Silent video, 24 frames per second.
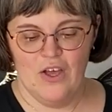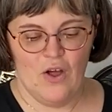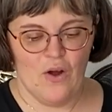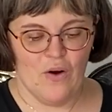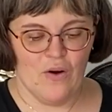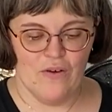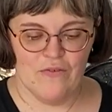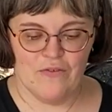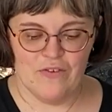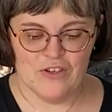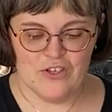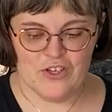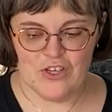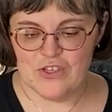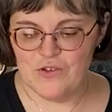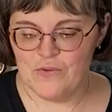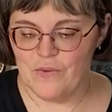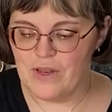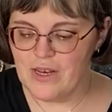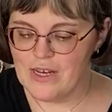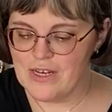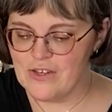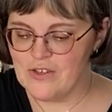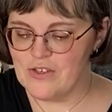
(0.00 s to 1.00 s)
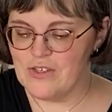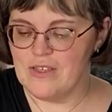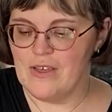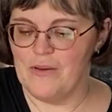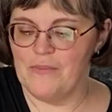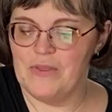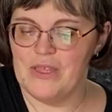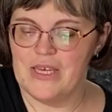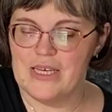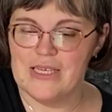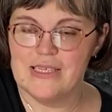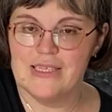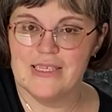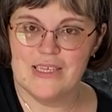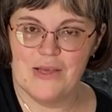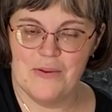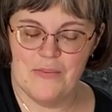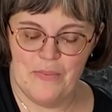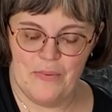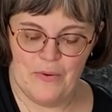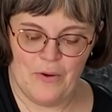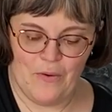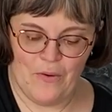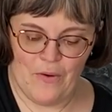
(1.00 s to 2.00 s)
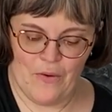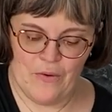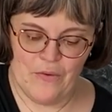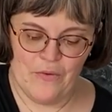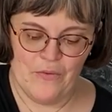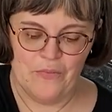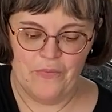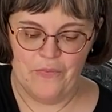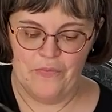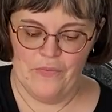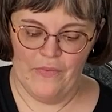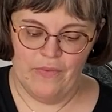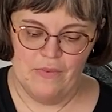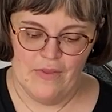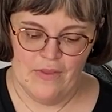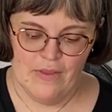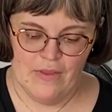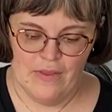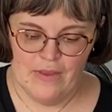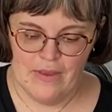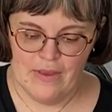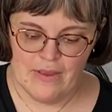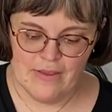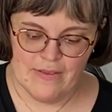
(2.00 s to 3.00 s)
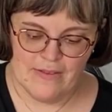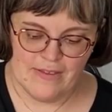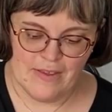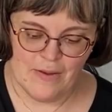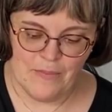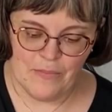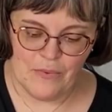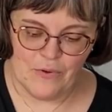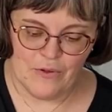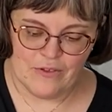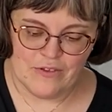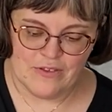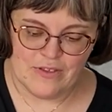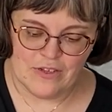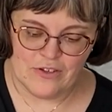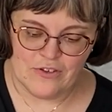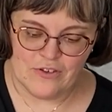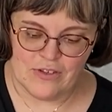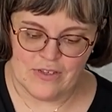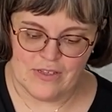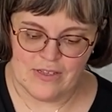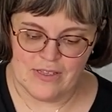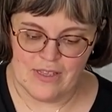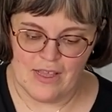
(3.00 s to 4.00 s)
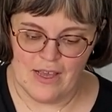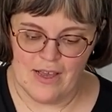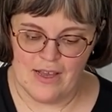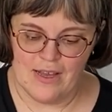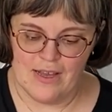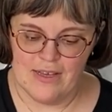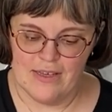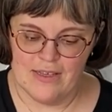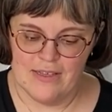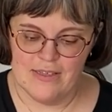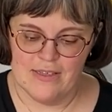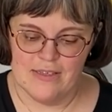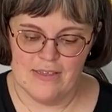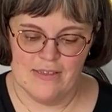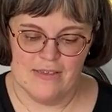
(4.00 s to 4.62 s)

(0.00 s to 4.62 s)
Or if you just want to do something simple, a simple citrus slice,